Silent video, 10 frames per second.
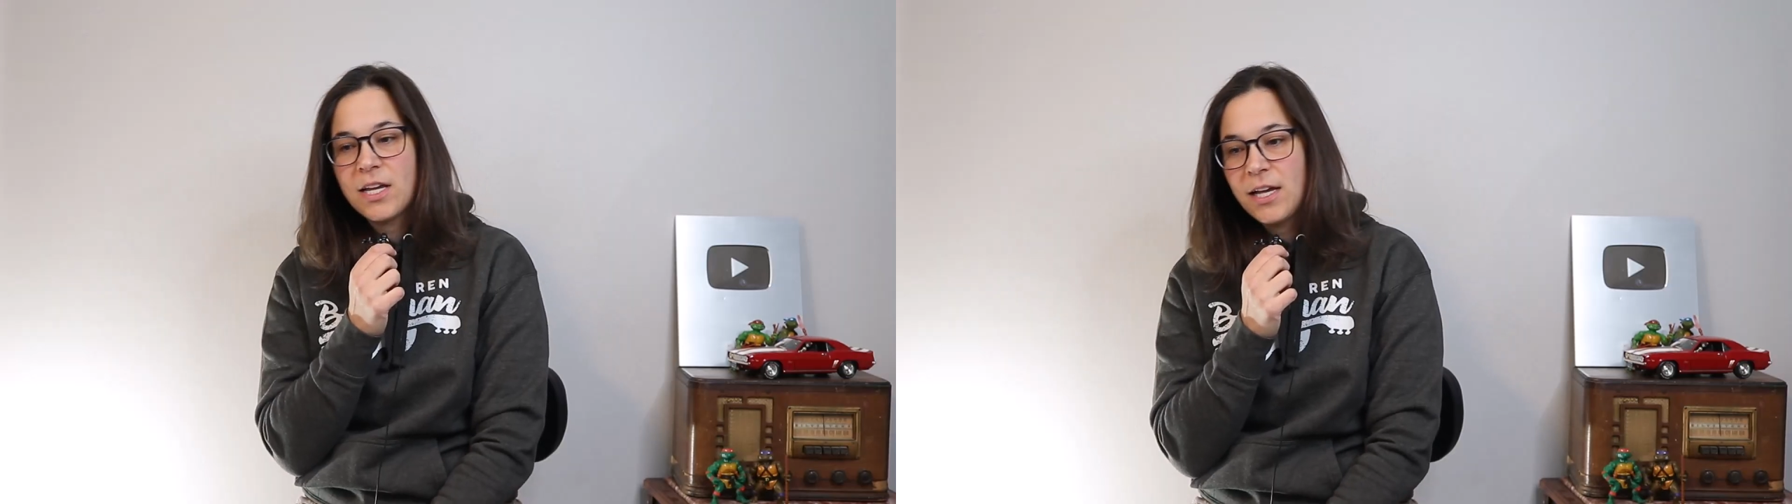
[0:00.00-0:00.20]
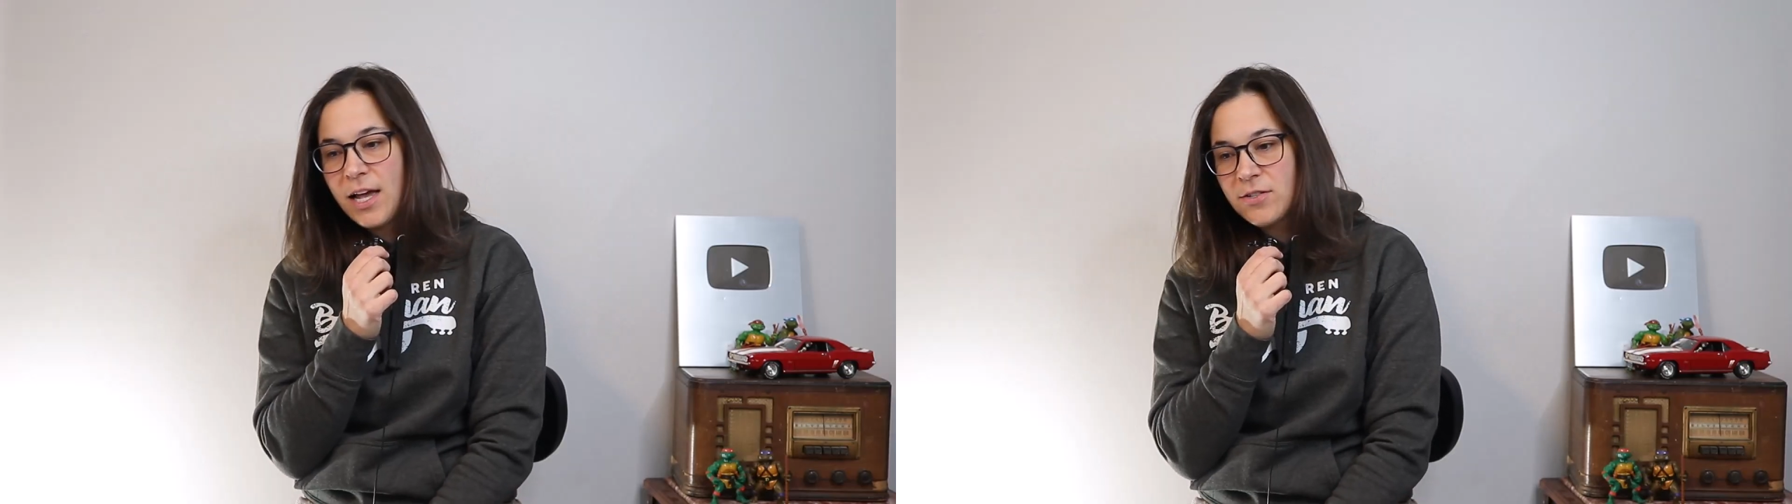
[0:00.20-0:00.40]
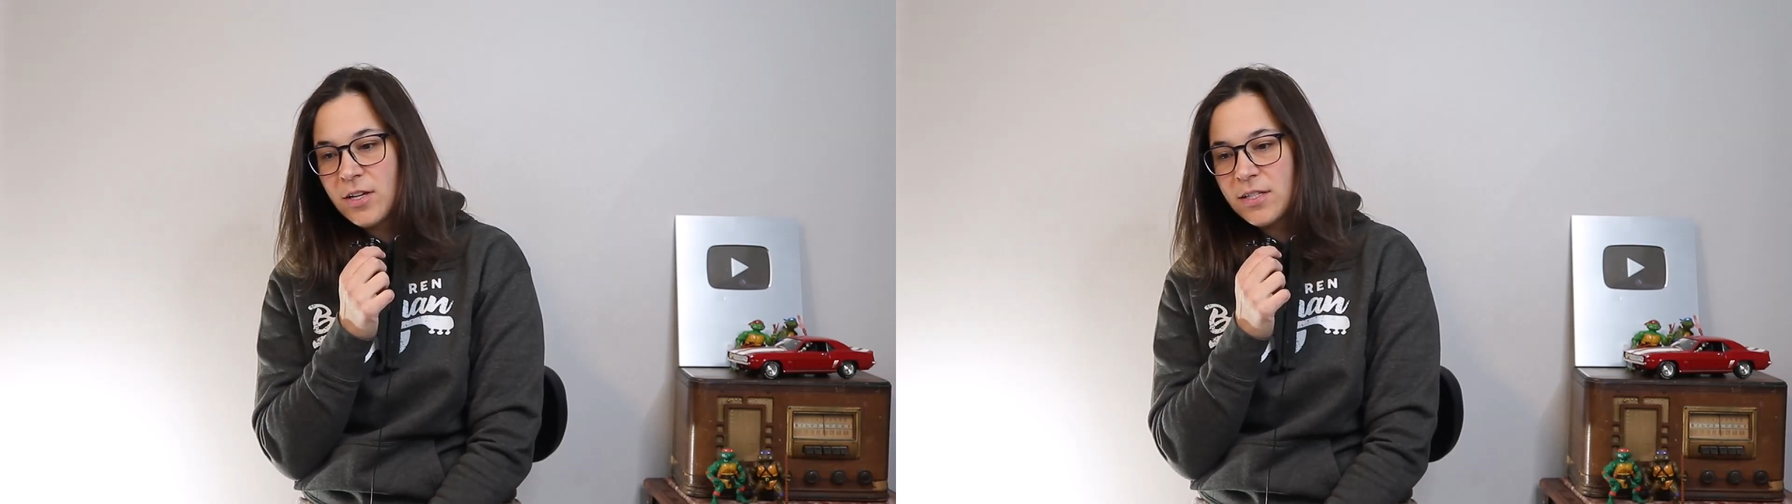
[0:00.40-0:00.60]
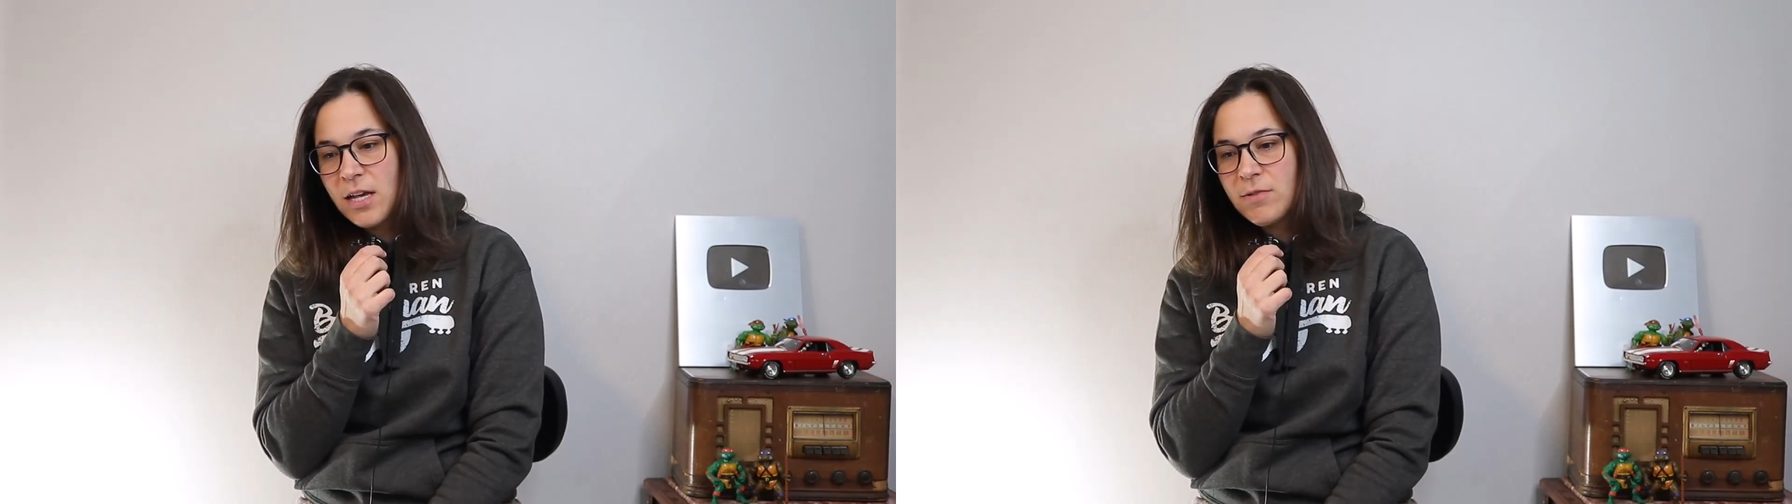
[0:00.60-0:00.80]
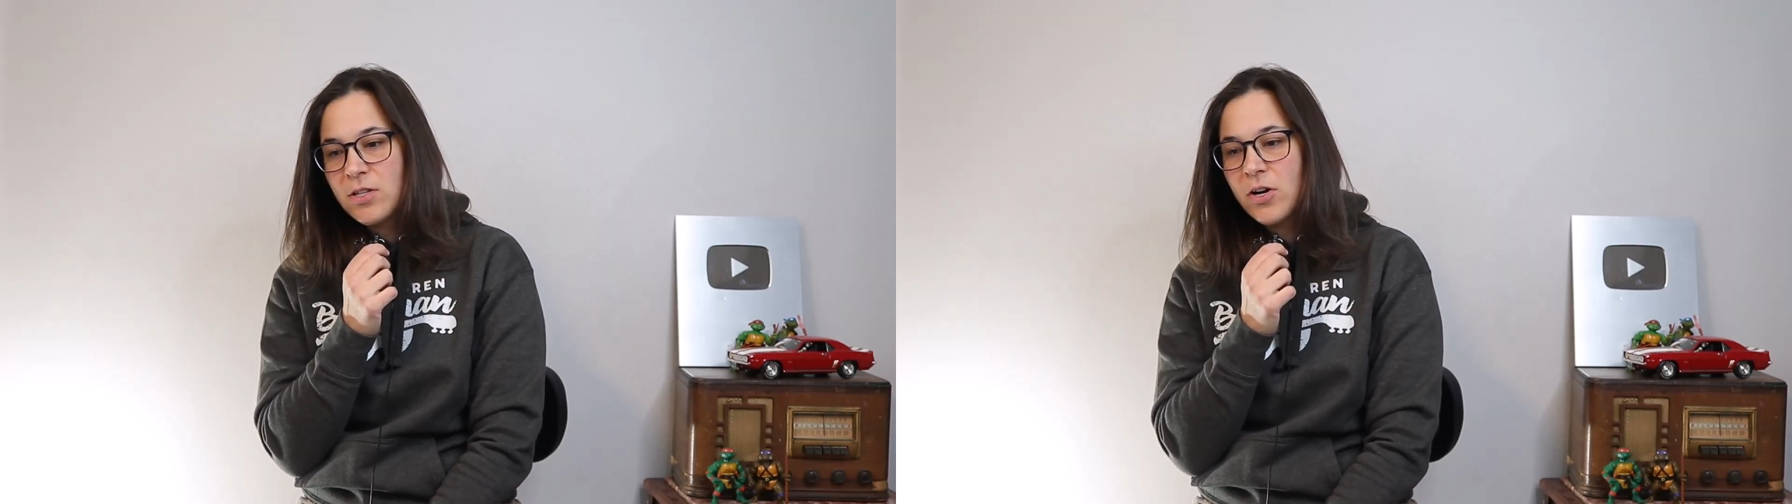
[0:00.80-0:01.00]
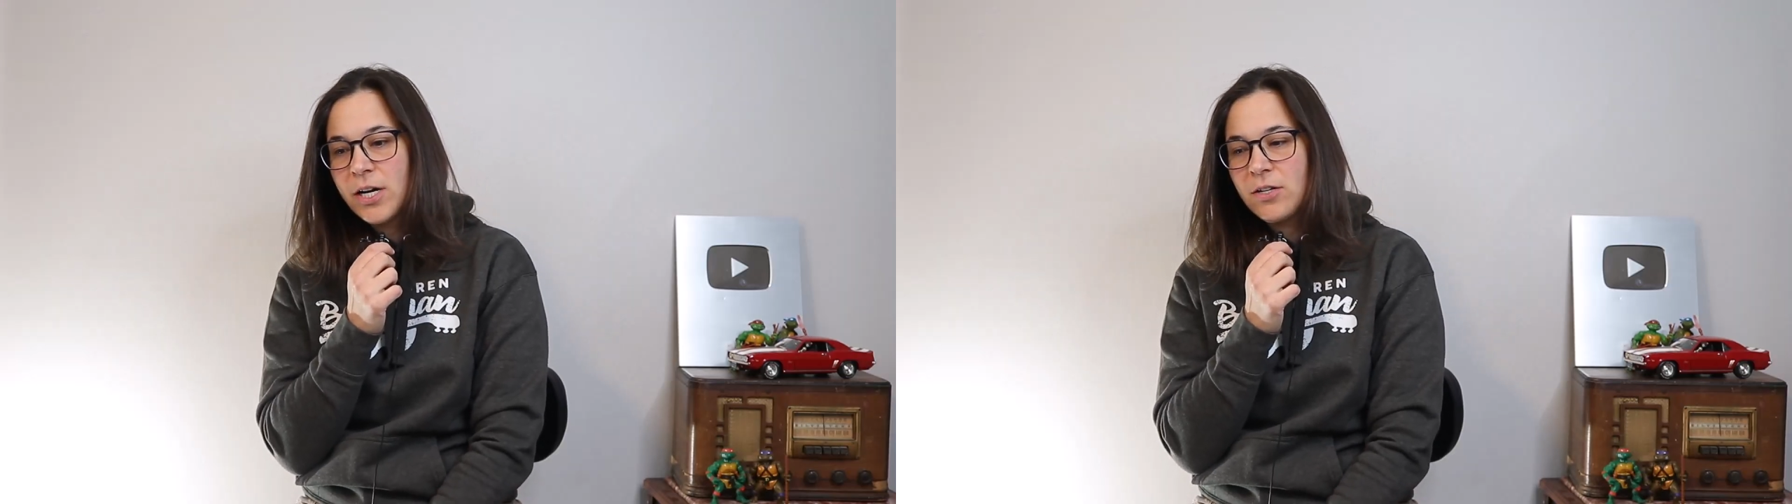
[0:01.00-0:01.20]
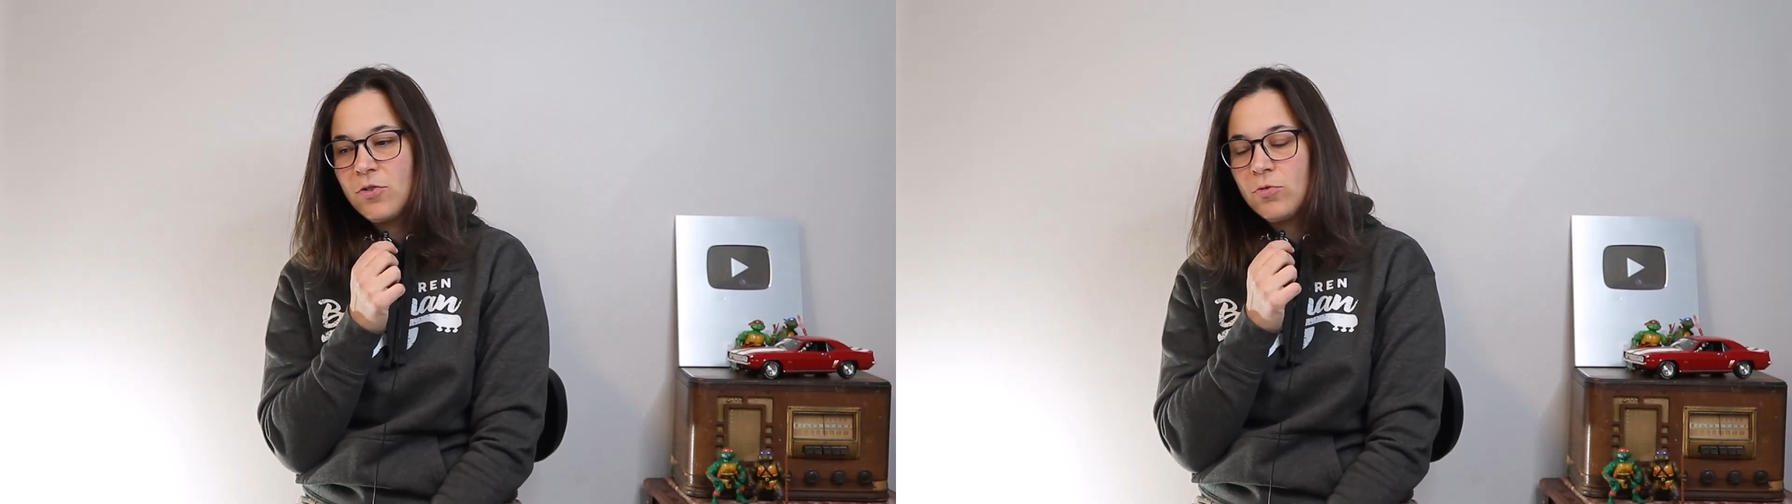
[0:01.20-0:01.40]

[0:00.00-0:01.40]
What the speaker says: I get asked all the time is, Lauren,